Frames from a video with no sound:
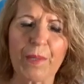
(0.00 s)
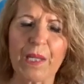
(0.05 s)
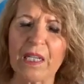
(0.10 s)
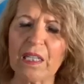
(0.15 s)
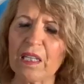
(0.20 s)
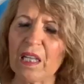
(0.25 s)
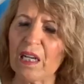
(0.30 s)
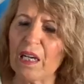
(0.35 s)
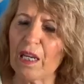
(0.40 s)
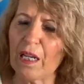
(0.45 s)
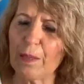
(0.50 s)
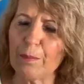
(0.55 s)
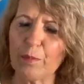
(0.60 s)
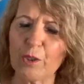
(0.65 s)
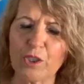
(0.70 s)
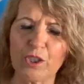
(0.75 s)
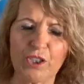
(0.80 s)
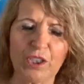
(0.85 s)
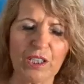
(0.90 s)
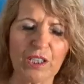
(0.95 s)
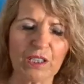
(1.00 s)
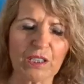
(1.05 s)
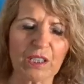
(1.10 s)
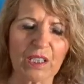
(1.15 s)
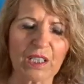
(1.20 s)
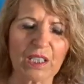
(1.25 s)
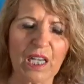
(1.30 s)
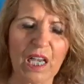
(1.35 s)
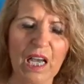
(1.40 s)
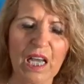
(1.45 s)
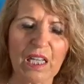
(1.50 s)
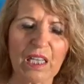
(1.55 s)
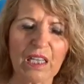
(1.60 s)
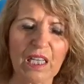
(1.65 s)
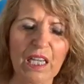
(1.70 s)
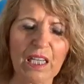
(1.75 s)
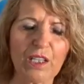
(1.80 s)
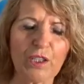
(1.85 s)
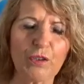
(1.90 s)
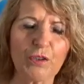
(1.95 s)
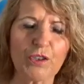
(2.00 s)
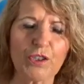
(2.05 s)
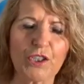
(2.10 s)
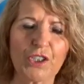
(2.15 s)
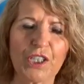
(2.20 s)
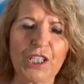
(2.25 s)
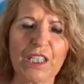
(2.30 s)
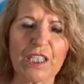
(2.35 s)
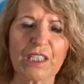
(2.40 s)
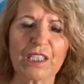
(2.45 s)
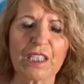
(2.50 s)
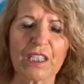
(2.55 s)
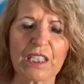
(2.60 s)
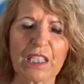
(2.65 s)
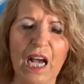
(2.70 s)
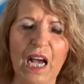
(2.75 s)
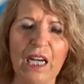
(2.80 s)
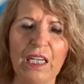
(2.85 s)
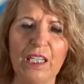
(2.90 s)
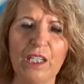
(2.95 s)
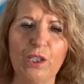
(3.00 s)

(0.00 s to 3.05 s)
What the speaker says: In the name of Jesus. Thank you, Jesus.